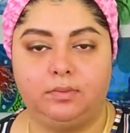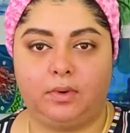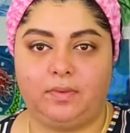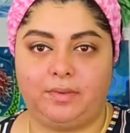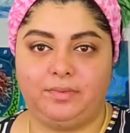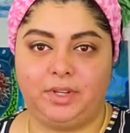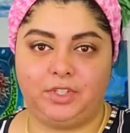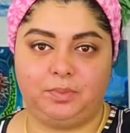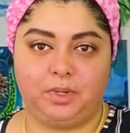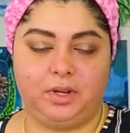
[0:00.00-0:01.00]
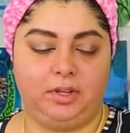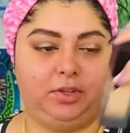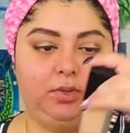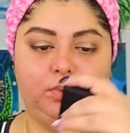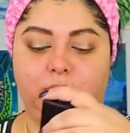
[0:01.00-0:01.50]
For foundation, I'm gonna
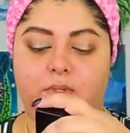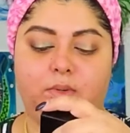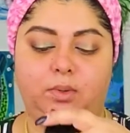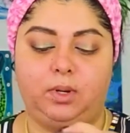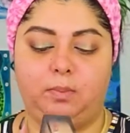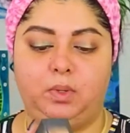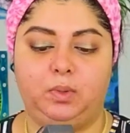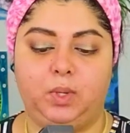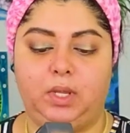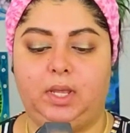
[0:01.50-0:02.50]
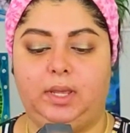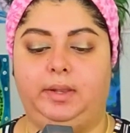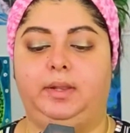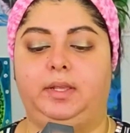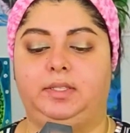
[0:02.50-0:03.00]
use Huda Beauty,
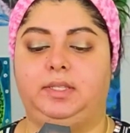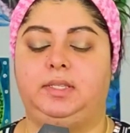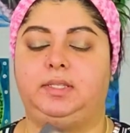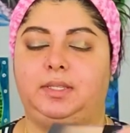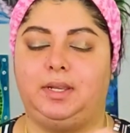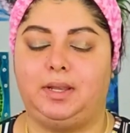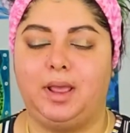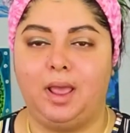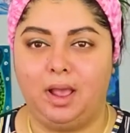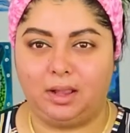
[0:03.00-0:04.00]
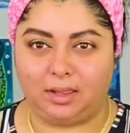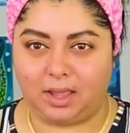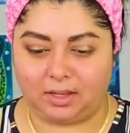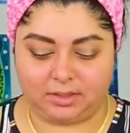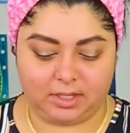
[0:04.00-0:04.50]
and this is in
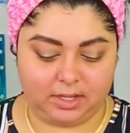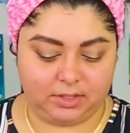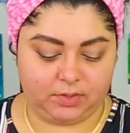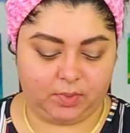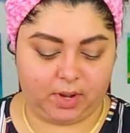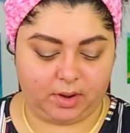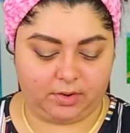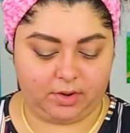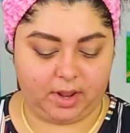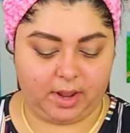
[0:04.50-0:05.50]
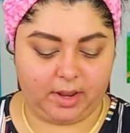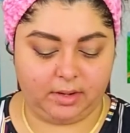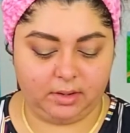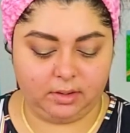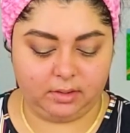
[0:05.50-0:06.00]
Latte 300N.